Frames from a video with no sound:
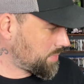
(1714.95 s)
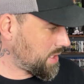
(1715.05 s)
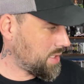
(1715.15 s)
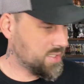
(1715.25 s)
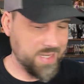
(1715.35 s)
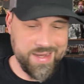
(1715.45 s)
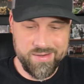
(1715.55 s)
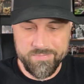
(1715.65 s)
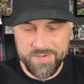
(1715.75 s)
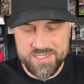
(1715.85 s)
Box
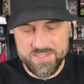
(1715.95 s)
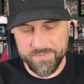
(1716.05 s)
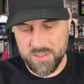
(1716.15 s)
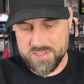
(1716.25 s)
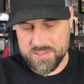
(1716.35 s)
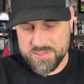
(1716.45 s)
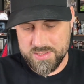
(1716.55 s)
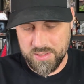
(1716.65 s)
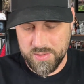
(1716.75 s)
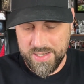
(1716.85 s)
and vice versa.
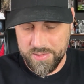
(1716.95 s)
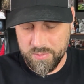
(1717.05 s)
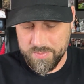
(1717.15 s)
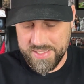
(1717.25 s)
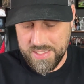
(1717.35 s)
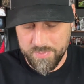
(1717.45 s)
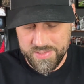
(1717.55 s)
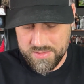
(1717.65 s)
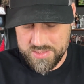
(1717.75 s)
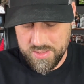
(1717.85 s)
So I will be
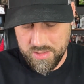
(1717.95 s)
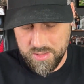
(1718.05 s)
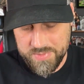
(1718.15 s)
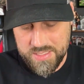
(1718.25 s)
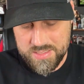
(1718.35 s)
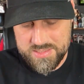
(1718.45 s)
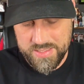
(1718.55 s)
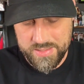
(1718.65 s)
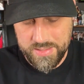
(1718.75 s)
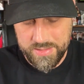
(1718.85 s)
keeping the Scarlet Box,
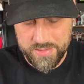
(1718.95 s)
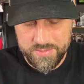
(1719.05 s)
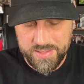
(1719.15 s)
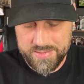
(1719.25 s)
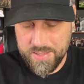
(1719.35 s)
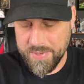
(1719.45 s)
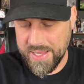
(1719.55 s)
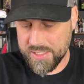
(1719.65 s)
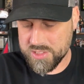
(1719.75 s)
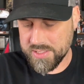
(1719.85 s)
and I like that
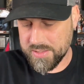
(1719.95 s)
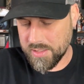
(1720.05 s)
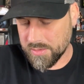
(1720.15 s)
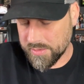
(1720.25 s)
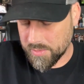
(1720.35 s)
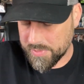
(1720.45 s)
packaging a little